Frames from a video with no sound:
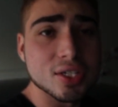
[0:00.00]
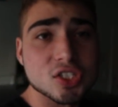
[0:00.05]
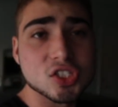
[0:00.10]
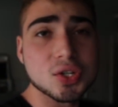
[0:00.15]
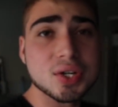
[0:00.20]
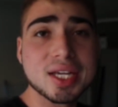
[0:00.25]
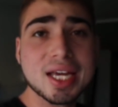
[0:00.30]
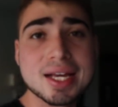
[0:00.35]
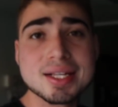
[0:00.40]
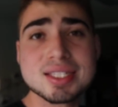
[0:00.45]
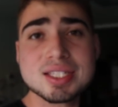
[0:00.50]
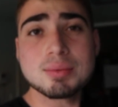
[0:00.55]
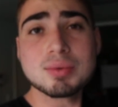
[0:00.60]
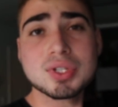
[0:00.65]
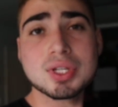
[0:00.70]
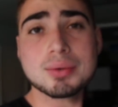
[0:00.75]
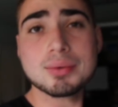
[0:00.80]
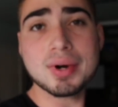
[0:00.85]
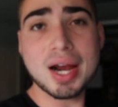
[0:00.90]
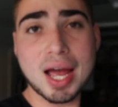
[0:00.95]
show you guys some of
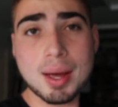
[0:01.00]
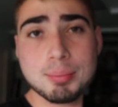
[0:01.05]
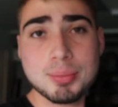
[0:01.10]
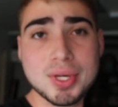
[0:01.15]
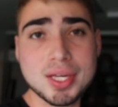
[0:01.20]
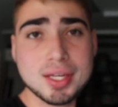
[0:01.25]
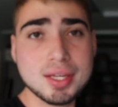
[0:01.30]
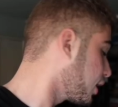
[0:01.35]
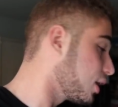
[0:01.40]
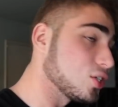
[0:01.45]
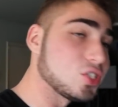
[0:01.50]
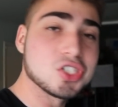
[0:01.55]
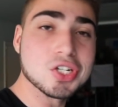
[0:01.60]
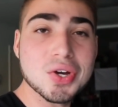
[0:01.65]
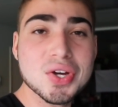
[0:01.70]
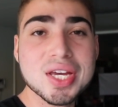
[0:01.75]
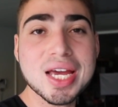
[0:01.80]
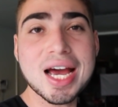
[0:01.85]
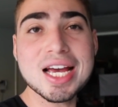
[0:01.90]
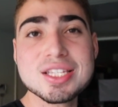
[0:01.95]
the wrapping, and show
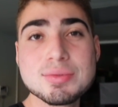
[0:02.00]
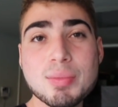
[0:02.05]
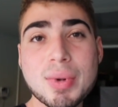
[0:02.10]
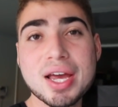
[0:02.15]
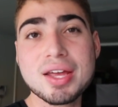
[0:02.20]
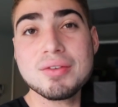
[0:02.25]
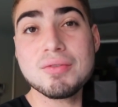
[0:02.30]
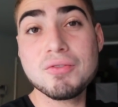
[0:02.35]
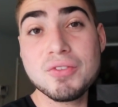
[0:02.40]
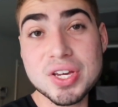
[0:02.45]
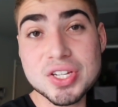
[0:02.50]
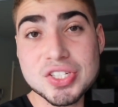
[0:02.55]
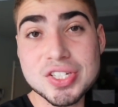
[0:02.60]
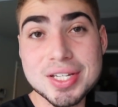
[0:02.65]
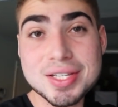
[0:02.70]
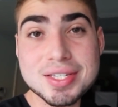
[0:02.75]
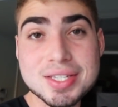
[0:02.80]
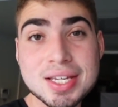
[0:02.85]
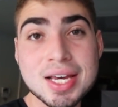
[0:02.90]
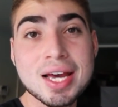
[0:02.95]
you guys my
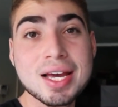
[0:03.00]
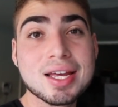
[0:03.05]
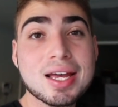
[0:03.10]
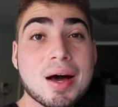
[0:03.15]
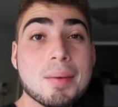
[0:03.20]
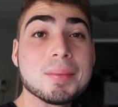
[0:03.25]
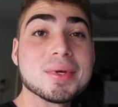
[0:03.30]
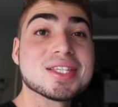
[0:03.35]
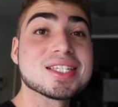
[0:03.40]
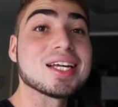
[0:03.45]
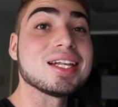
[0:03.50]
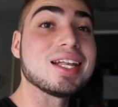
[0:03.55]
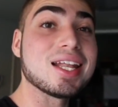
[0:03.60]
envisions coming to